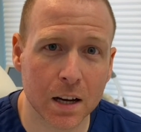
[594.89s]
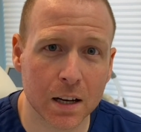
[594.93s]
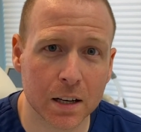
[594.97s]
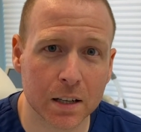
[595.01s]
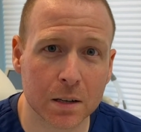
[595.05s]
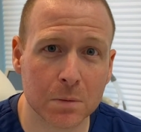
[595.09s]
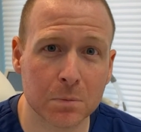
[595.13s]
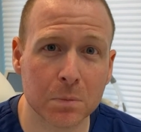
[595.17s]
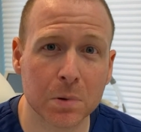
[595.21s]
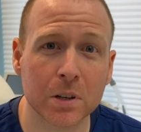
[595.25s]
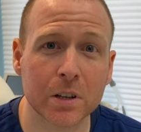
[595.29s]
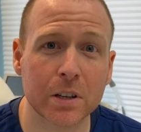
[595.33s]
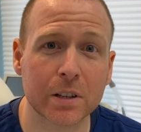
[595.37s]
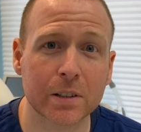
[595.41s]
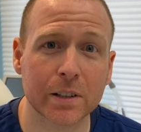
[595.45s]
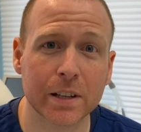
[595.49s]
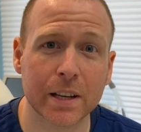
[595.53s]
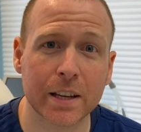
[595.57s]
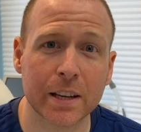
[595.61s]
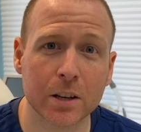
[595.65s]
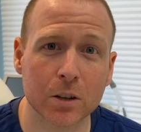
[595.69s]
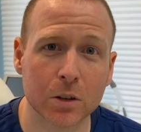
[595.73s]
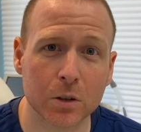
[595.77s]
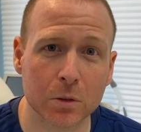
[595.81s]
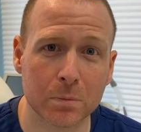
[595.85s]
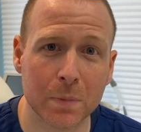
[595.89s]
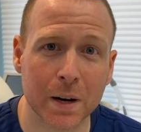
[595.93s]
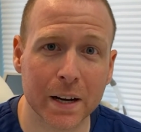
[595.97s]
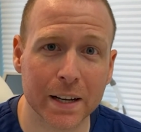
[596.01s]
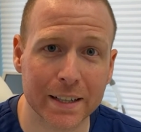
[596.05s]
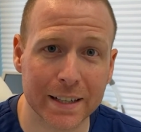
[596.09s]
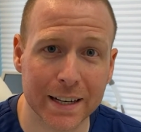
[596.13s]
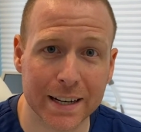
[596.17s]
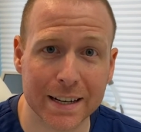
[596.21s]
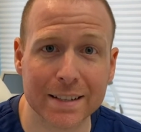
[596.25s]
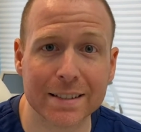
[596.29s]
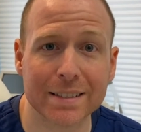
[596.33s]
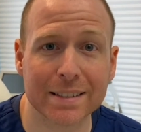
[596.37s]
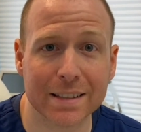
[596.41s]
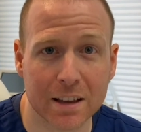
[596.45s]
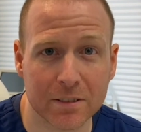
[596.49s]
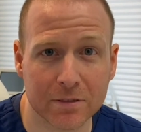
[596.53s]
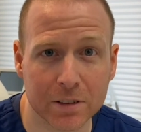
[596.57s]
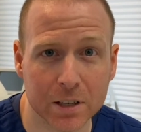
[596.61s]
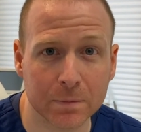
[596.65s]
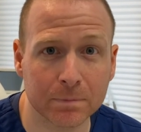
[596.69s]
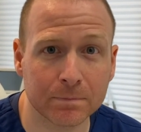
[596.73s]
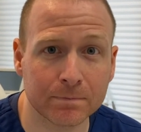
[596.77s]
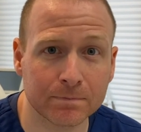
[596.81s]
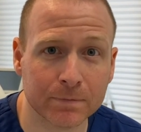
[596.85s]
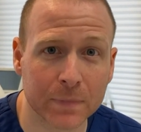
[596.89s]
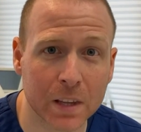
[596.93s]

completely healed by day 7.